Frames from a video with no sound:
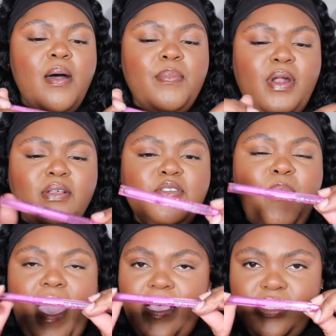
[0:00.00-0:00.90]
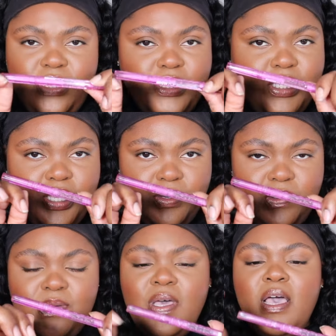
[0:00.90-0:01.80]
But also packaging is
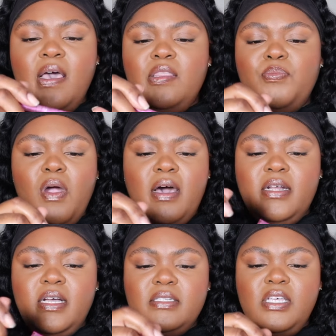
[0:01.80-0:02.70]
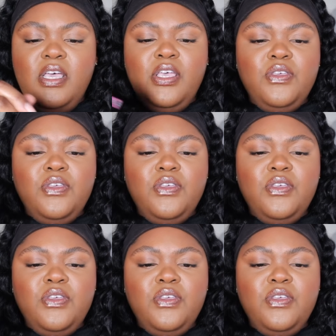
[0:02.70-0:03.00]
cute. The product,